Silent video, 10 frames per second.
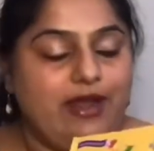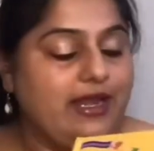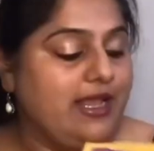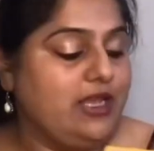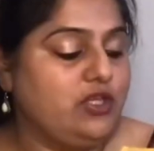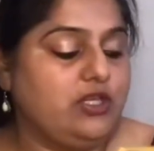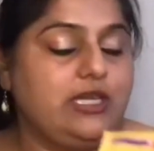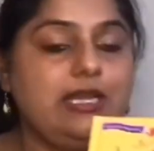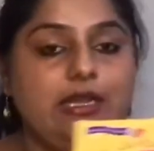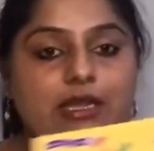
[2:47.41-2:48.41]
And then
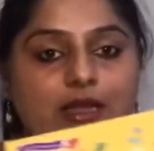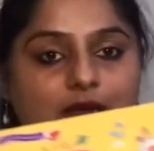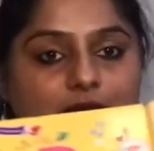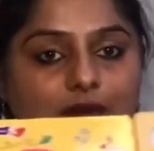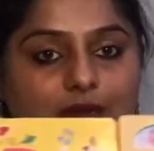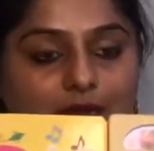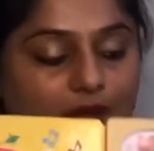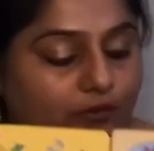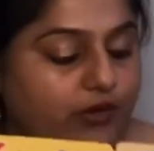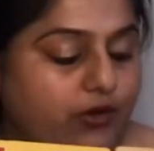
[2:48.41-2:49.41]
she
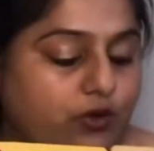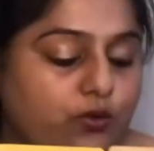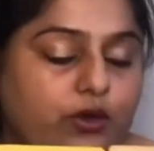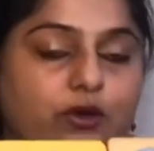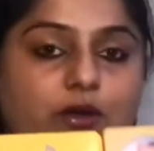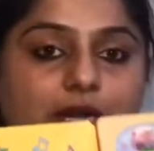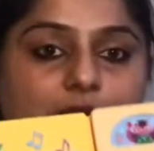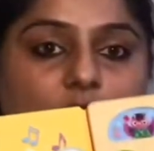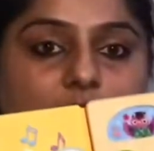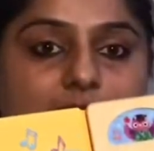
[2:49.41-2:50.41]
loved to,
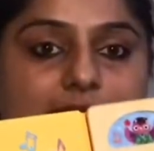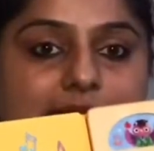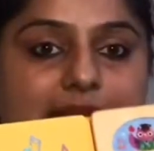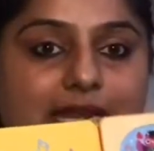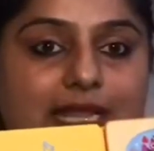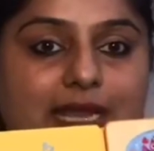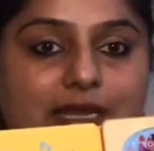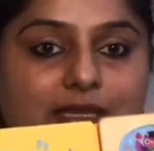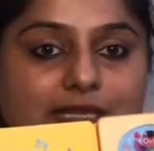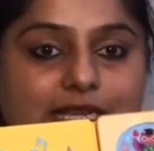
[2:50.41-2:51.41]
click on these and
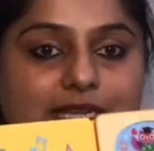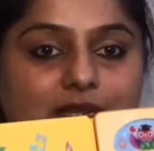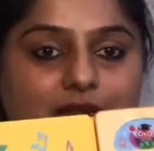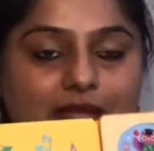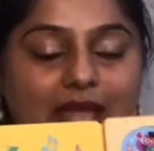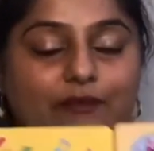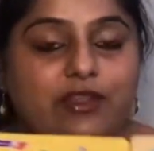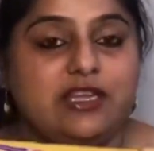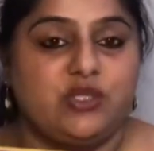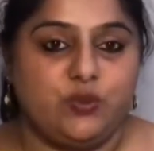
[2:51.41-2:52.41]
then see, have
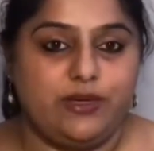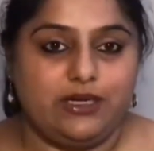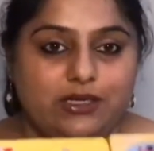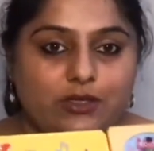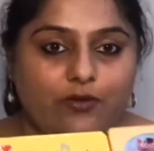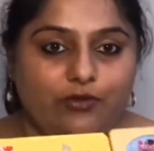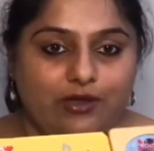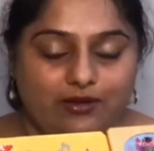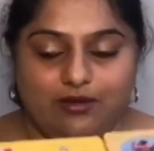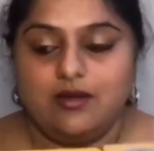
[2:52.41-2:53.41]
the instrumentals of
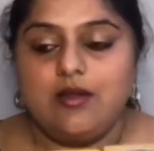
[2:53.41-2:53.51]
the